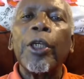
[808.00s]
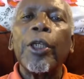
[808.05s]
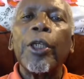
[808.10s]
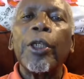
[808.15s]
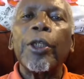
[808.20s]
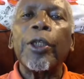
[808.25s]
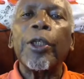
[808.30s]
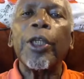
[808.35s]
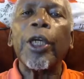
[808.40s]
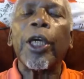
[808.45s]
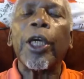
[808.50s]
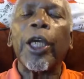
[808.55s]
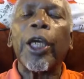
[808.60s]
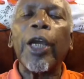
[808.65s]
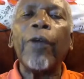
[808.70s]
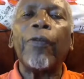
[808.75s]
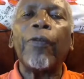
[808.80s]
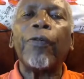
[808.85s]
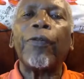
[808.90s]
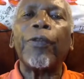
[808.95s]
the
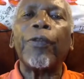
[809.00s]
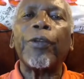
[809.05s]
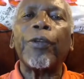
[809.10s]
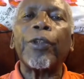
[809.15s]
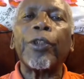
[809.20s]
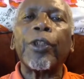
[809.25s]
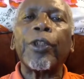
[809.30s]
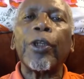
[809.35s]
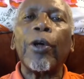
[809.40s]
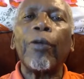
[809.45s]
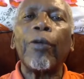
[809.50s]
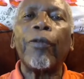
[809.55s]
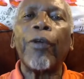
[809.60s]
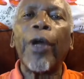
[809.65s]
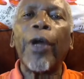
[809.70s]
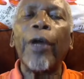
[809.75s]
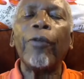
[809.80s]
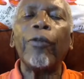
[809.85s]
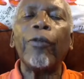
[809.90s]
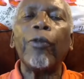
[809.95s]
gifts of
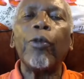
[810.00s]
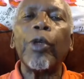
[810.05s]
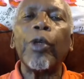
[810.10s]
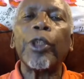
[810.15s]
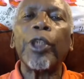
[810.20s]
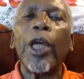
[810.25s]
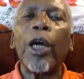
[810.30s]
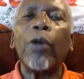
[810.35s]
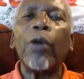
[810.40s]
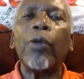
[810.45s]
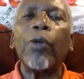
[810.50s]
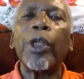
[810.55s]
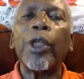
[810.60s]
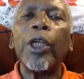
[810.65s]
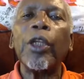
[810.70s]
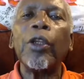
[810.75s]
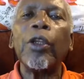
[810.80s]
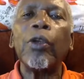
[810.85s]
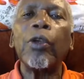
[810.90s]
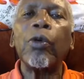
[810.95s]
heaven which are within
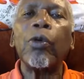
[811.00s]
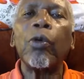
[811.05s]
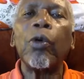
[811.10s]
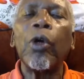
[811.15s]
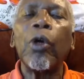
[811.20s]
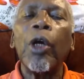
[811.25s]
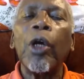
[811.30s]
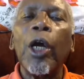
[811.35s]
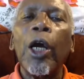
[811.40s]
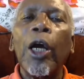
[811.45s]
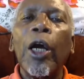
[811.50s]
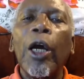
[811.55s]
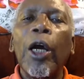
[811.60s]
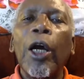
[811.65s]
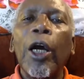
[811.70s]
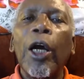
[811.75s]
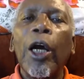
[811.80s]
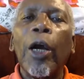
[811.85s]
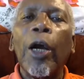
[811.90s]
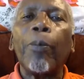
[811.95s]
you.
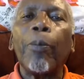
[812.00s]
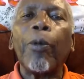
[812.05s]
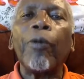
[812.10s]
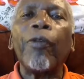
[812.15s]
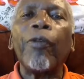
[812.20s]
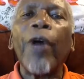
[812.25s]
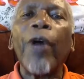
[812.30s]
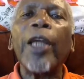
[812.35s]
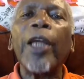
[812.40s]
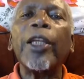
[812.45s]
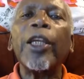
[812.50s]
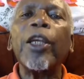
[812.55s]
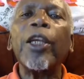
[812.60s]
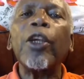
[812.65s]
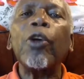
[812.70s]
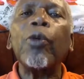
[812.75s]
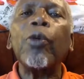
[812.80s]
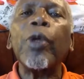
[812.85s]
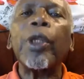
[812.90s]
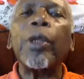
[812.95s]
I'm providing you
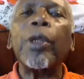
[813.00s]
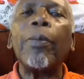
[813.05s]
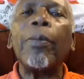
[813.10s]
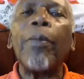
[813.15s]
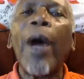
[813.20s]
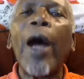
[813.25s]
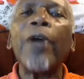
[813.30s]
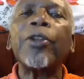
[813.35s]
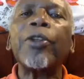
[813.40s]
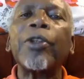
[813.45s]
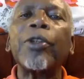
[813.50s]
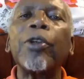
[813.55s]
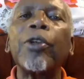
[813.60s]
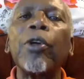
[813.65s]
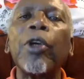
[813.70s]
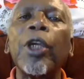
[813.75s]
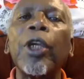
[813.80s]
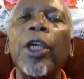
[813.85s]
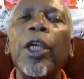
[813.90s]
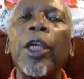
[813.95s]
with the master
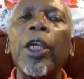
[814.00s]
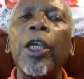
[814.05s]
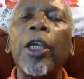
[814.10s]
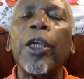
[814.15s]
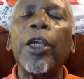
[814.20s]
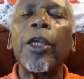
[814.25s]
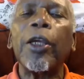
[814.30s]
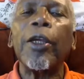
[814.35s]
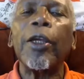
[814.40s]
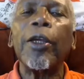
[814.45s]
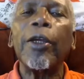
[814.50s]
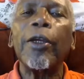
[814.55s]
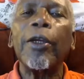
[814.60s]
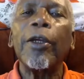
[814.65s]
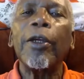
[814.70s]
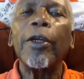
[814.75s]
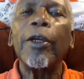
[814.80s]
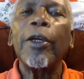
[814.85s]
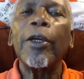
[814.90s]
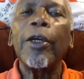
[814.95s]
key,
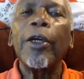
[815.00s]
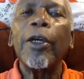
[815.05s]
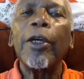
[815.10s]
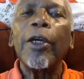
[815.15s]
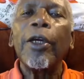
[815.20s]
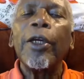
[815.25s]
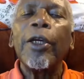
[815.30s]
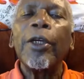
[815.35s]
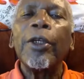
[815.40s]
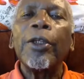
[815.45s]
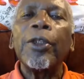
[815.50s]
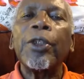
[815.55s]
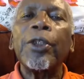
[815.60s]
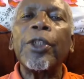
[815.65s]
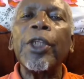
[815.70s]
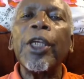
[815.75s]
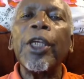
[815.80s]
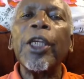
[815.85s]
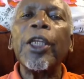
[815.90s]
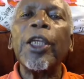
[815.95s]

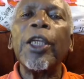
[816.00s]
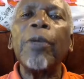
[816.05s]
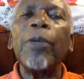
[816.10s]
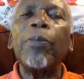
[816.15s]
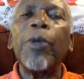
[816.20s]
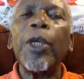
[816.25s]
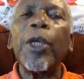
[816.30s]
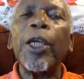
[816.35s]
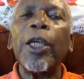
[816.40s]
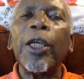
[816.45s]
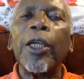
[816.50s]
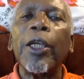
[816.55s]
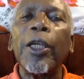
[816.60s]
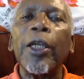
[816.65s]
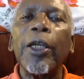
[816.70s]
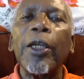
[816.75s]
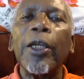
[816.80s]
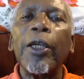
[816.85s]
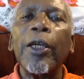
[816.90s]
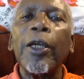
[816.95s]
CDB,
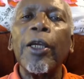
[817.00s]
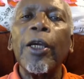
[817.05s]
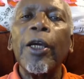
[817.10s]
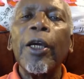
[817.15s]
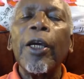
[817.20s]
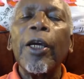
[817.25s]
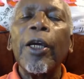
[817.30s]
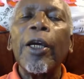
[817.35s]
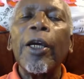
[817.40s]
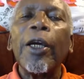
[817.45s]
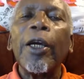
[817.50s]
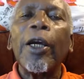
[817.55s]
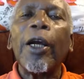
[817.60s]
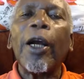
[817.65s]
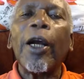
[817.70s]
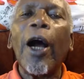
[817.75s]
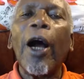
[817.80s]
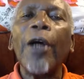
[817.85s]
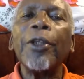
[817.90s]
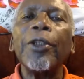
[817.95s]

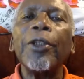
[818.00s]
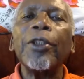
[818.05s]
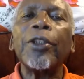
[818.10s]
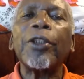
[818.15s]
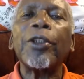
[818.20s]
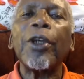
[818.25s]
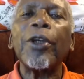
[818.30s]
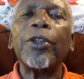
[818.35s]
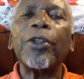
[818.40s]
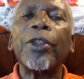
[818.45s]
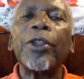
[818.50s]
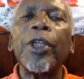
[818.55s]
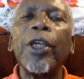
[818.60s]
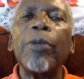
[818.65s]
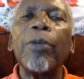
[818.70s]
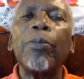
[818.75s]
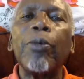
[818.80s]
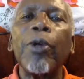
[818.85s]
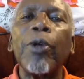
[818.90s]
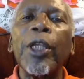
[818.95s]
conscious
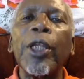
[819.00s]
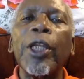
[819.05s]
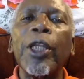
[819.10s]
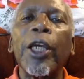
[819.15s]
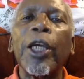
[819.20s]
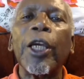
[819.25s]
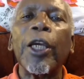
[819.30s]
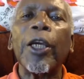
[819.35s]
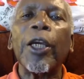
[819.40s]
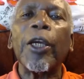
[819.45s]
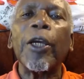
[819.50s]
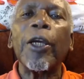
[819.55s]
deep breathing,